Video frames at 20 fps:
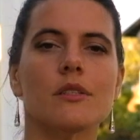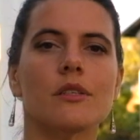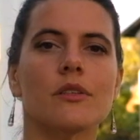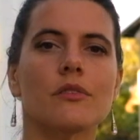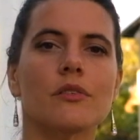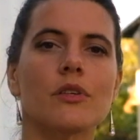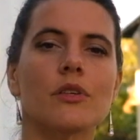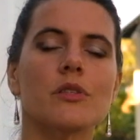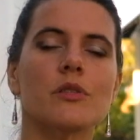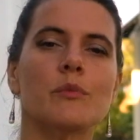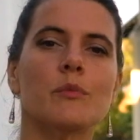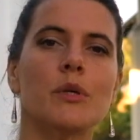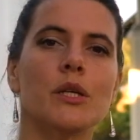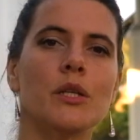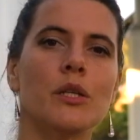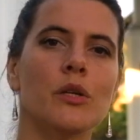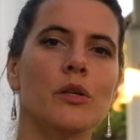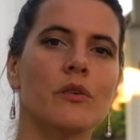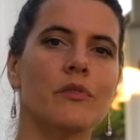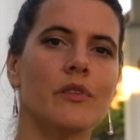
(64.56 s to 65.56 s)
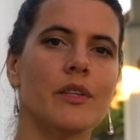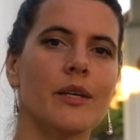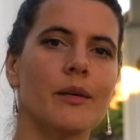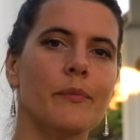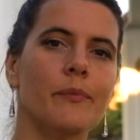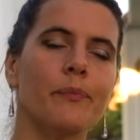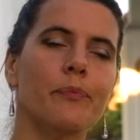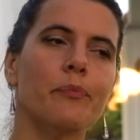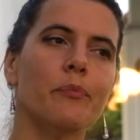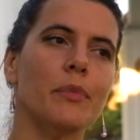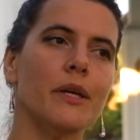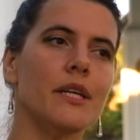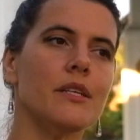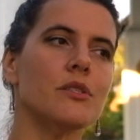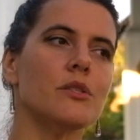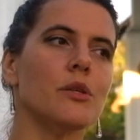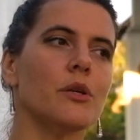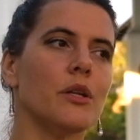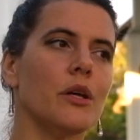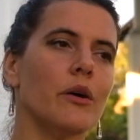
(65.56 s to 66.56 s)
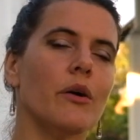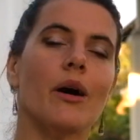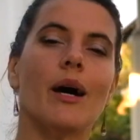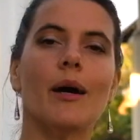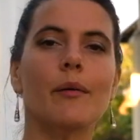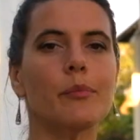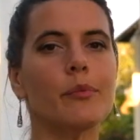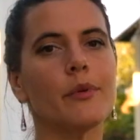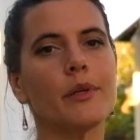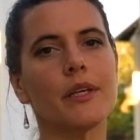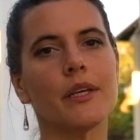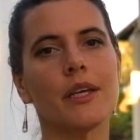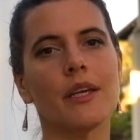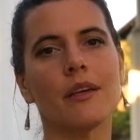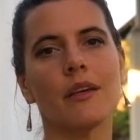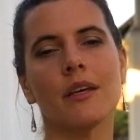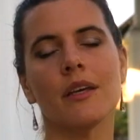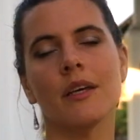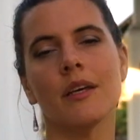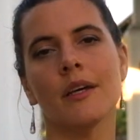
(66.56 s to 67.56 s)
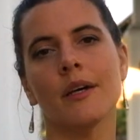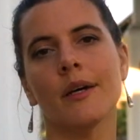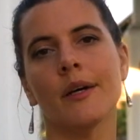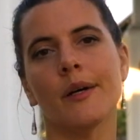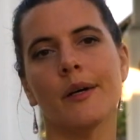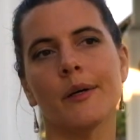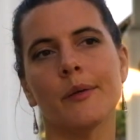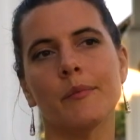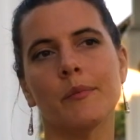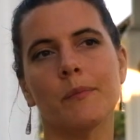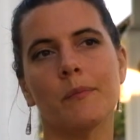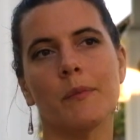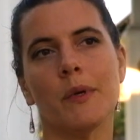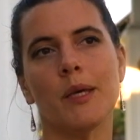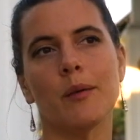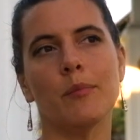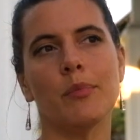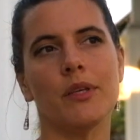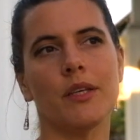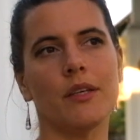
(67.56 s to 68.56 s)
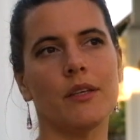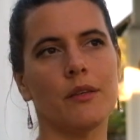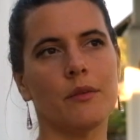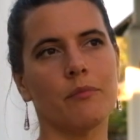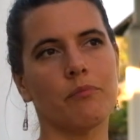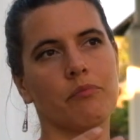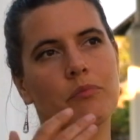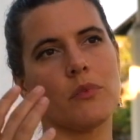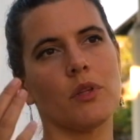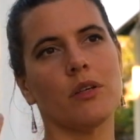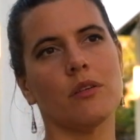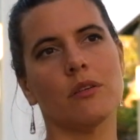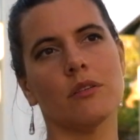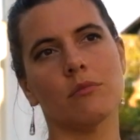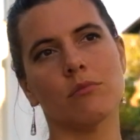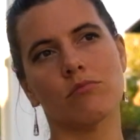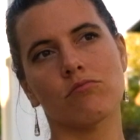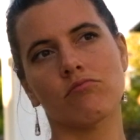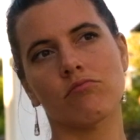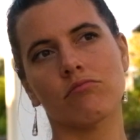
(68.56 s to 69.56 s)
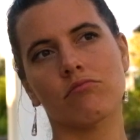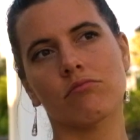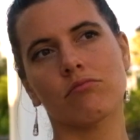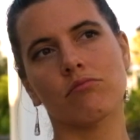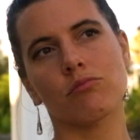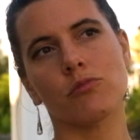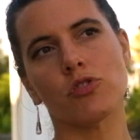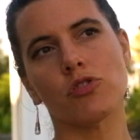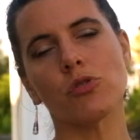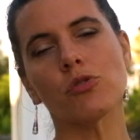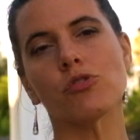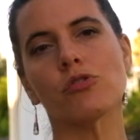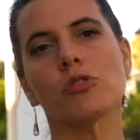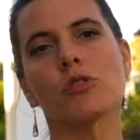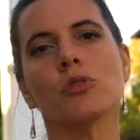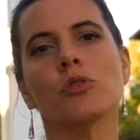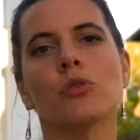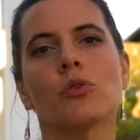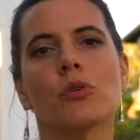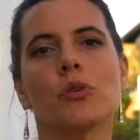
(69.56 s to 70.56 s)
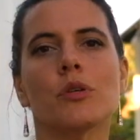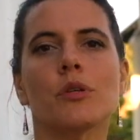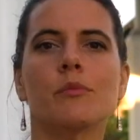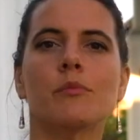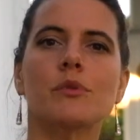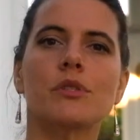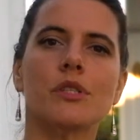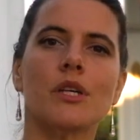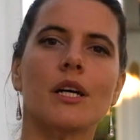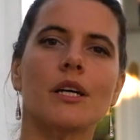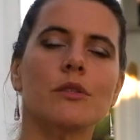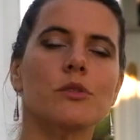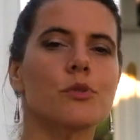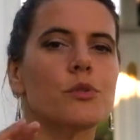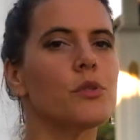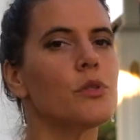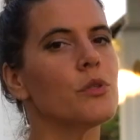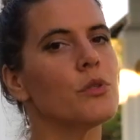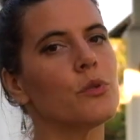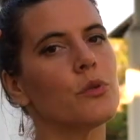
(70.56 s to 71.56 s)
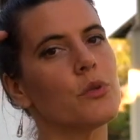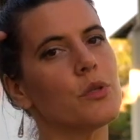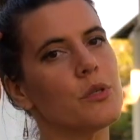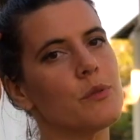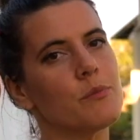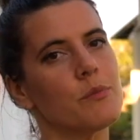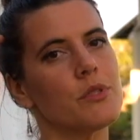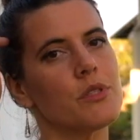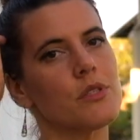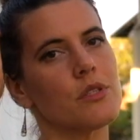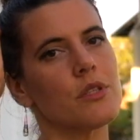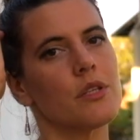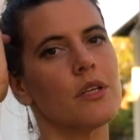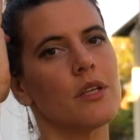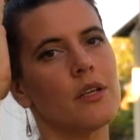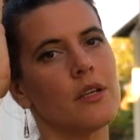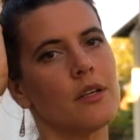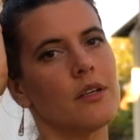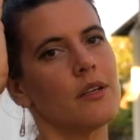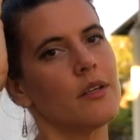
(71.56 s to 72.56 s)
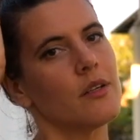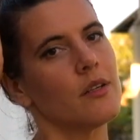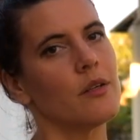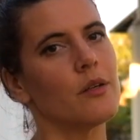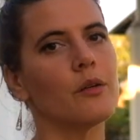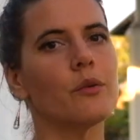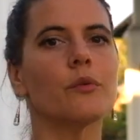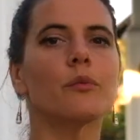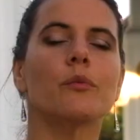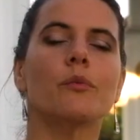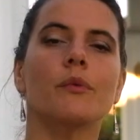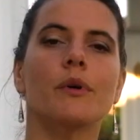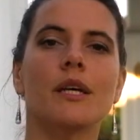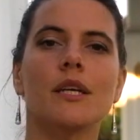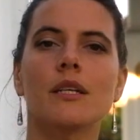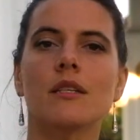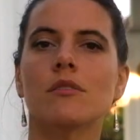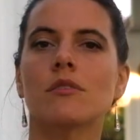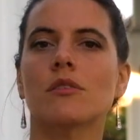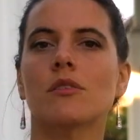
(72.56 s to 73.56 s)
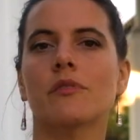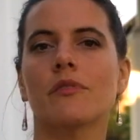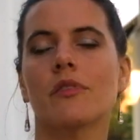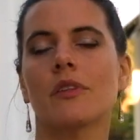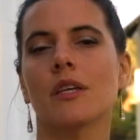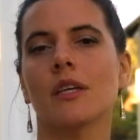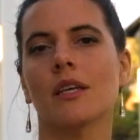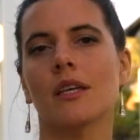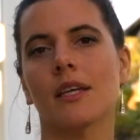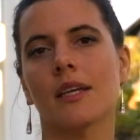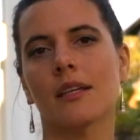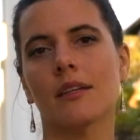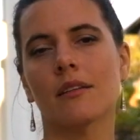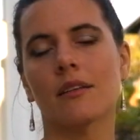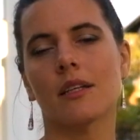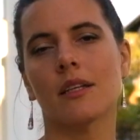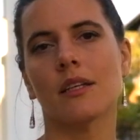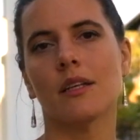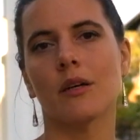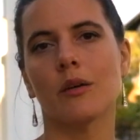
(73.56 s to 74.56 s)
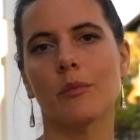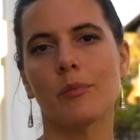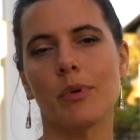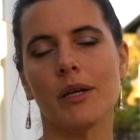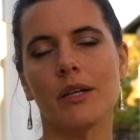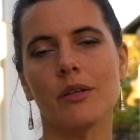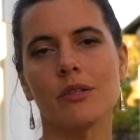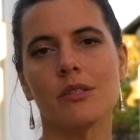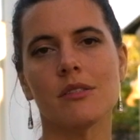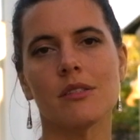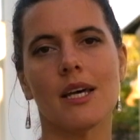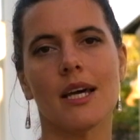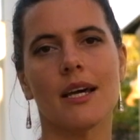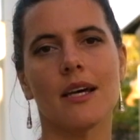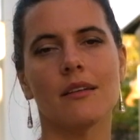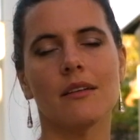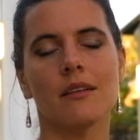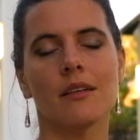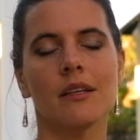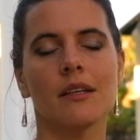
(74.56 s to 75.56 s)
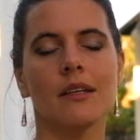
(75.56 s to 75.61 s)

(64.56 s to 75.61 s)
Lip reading: Of course, many of them based on our upbringing, maybe social norms, cultural norms, ways of thinking that our parents had